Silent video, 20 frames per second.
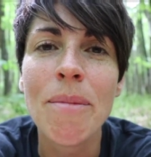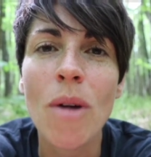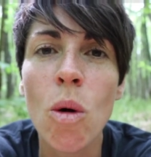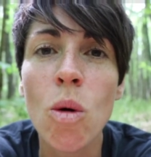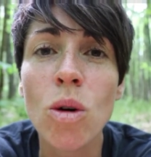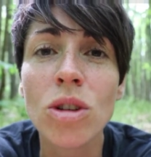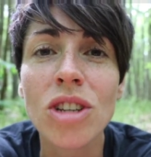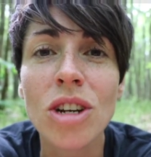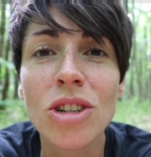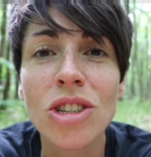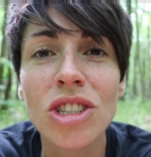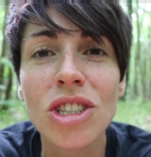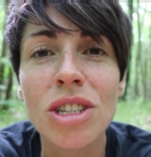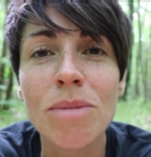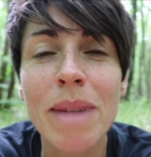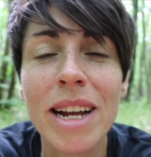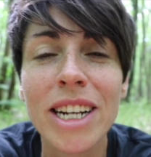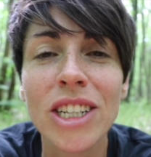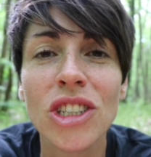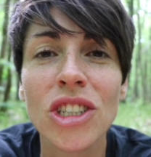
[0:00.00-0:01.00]
Also, just to
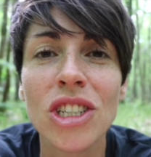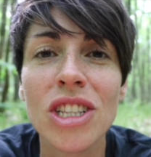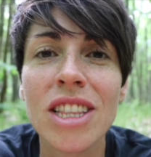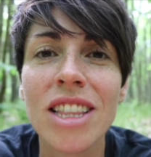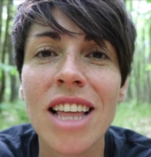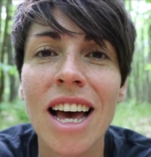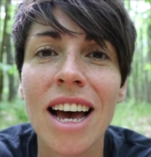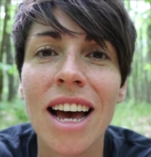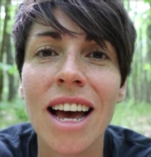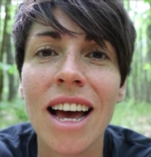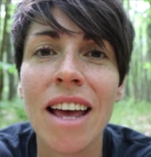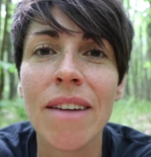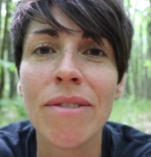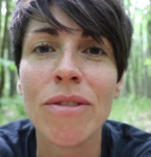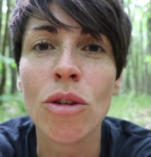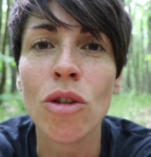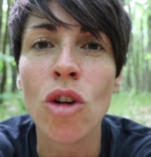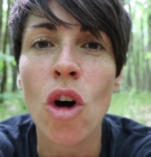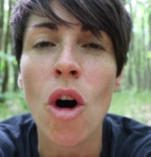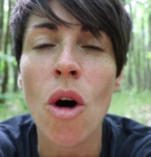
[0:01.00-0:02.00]
mention that if
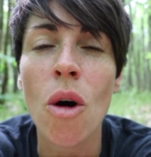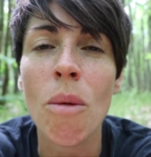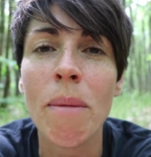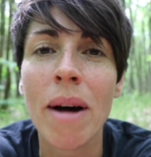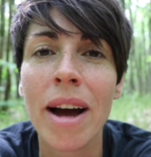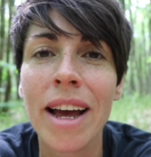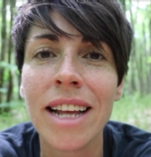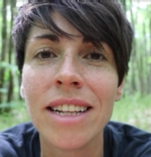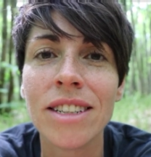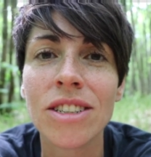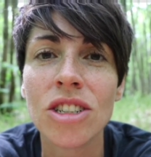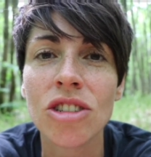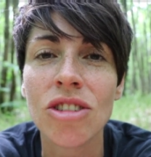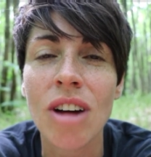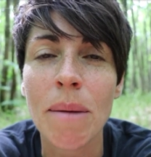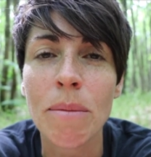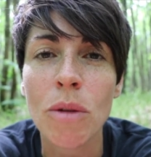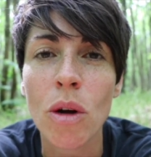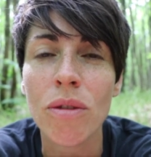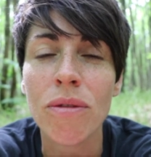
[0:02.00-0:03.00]
you're not on my
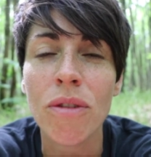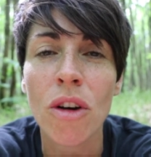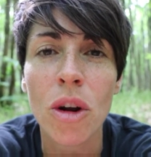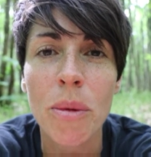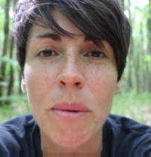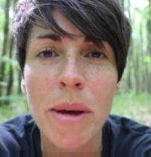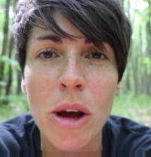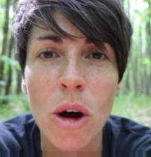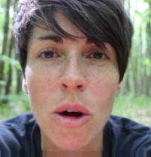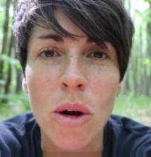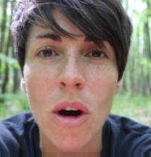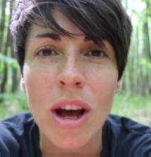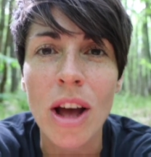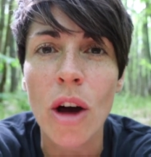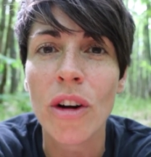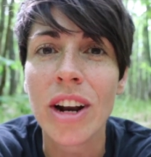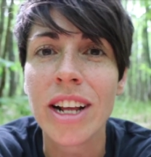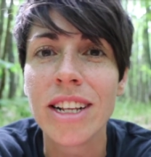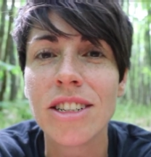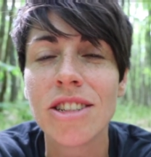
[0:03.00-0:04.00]
Instagram, not follow me on
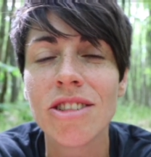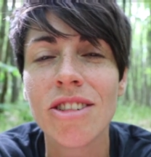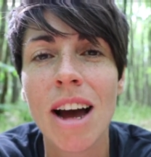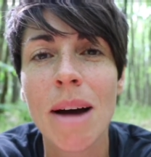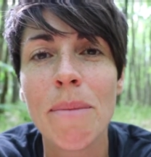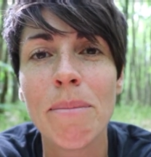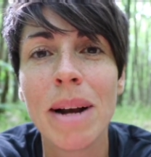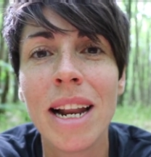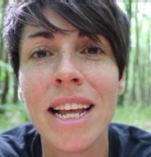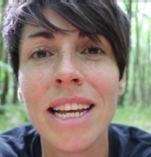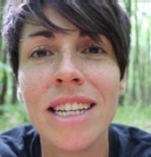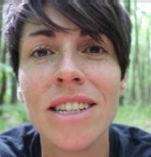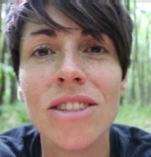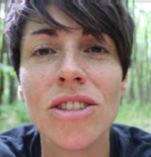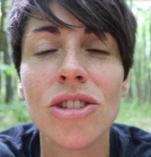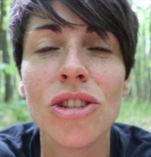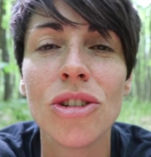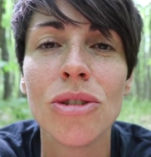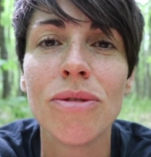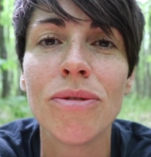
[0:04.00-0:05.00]
Instagram, please
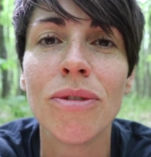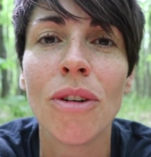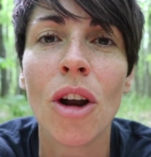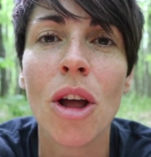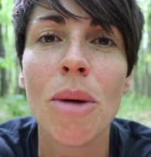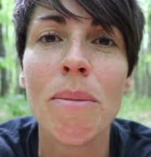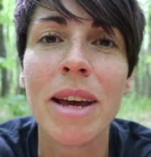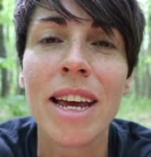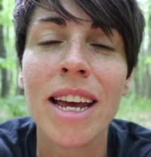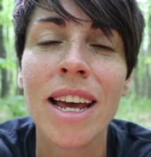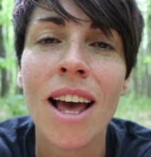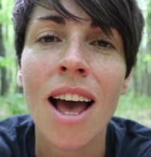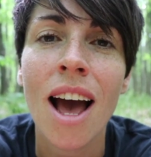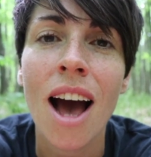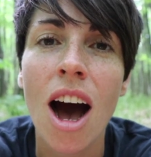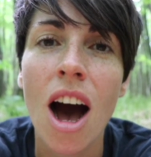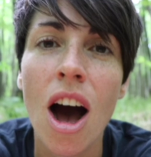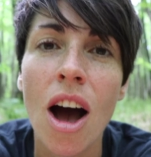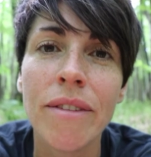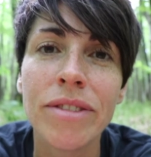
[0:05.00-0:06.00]
do follow me.
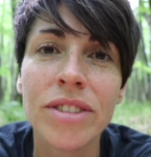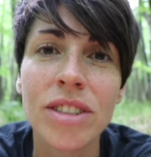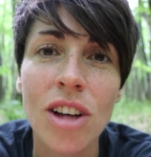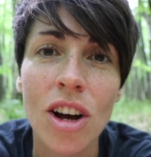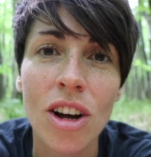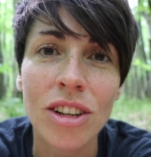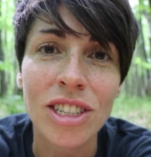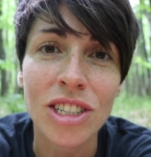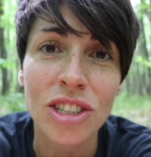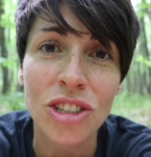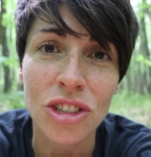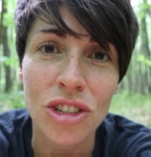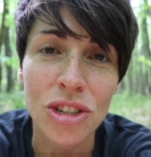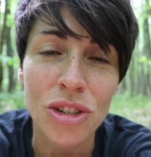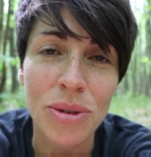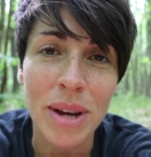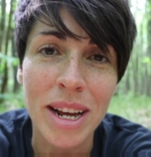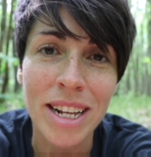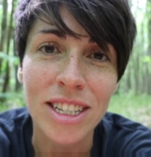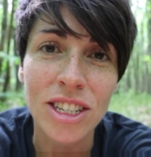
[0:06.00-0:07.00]
I've started to
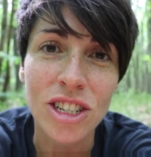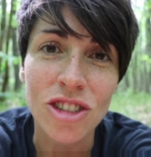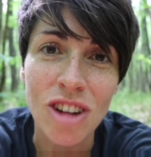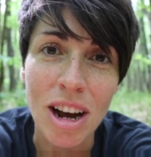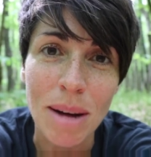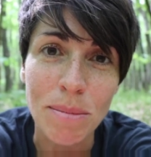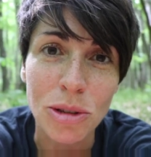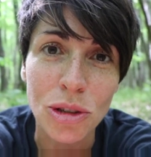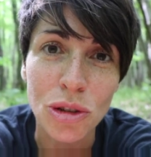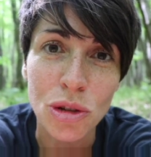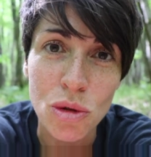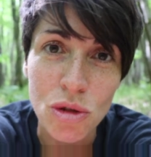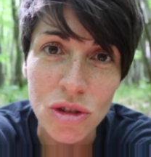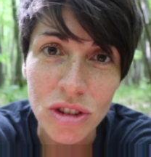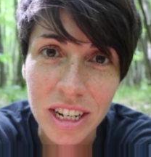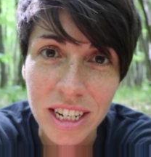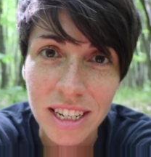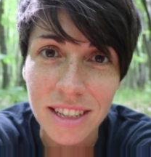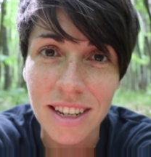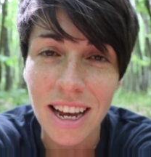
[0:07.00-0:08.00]
do Instagram
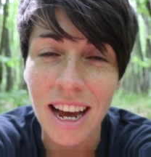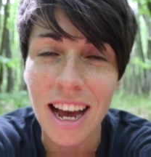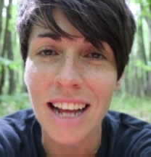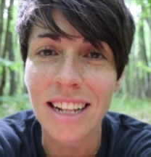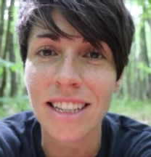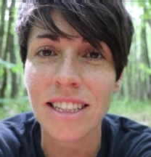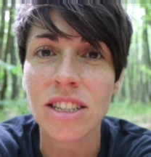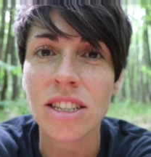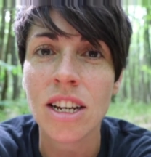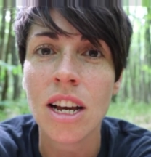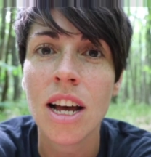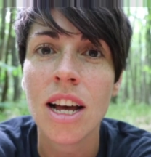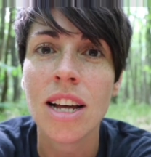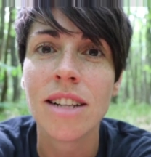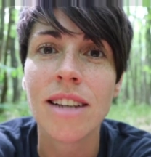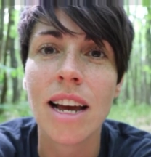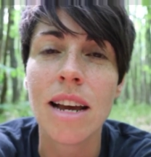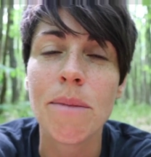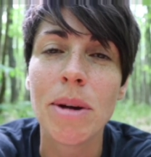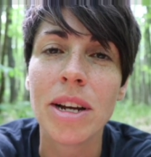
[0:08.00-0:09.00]
stories
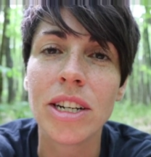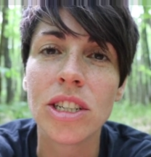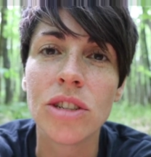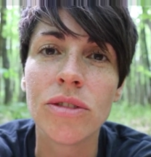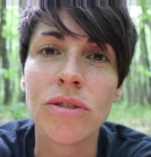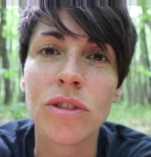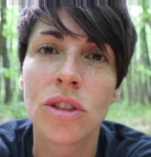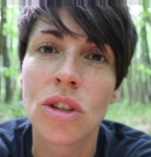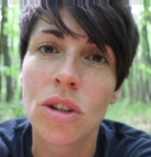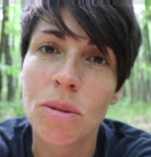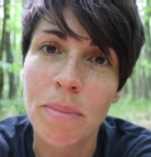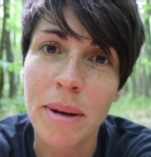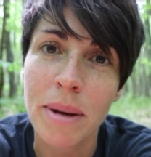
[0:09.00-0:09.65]
and take pictures